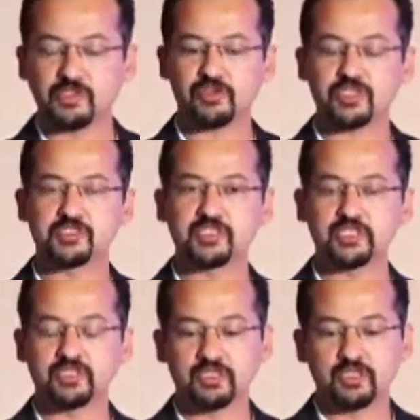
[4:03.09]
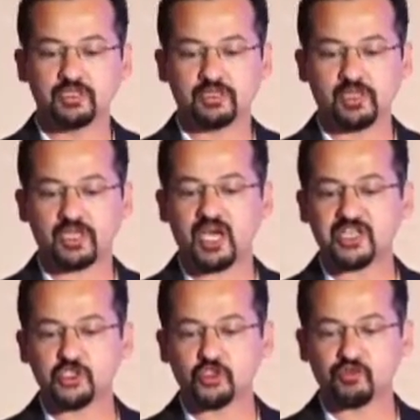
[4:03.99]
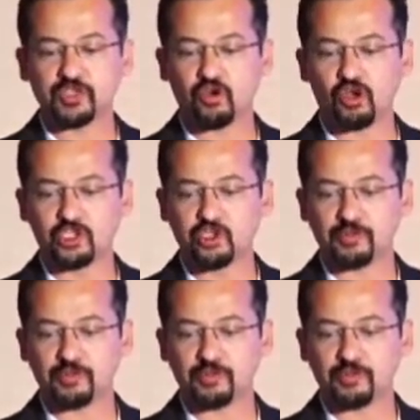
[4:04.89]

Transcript: You can see there are issues with the quality